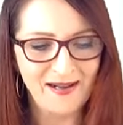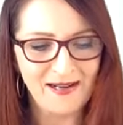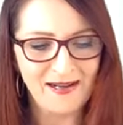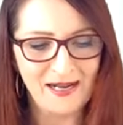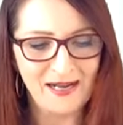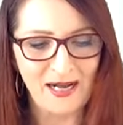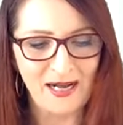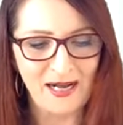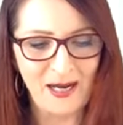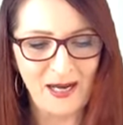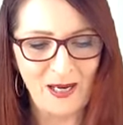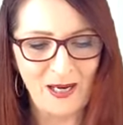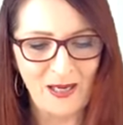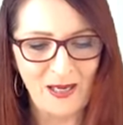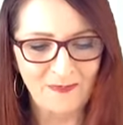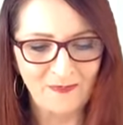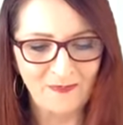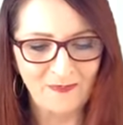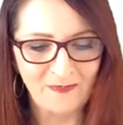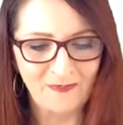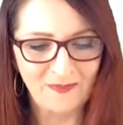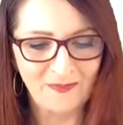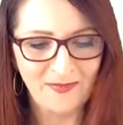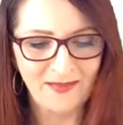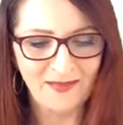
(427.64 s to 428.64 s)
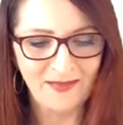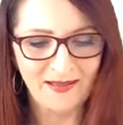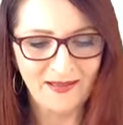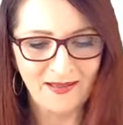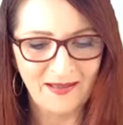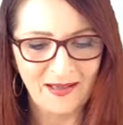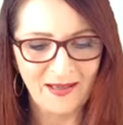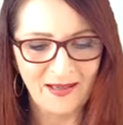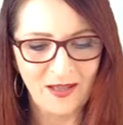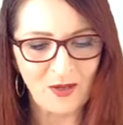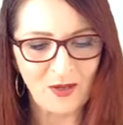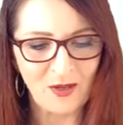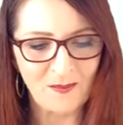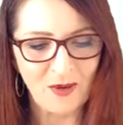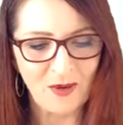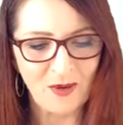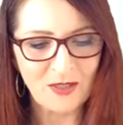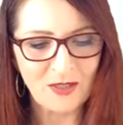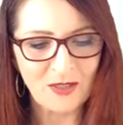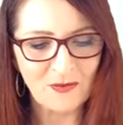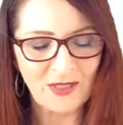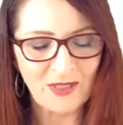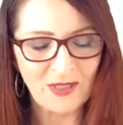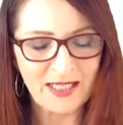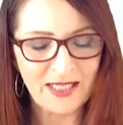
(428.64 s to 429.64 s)
The most
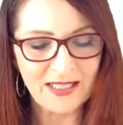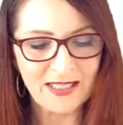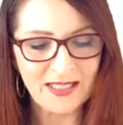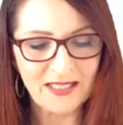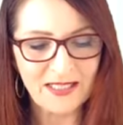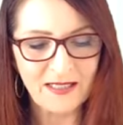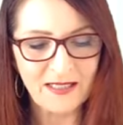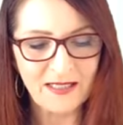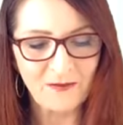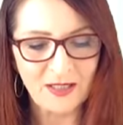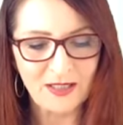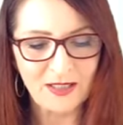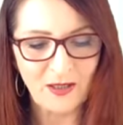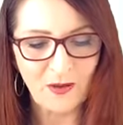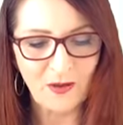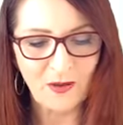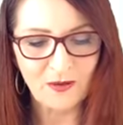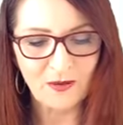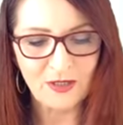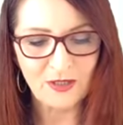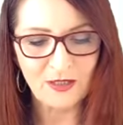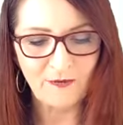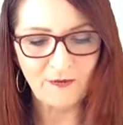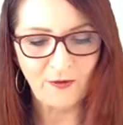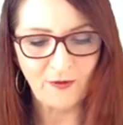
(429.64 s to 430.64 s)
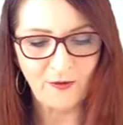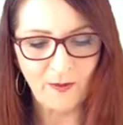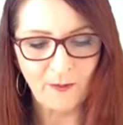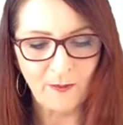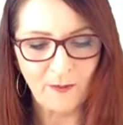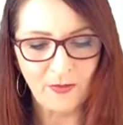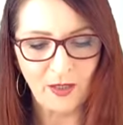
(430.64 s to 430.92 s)
recent results from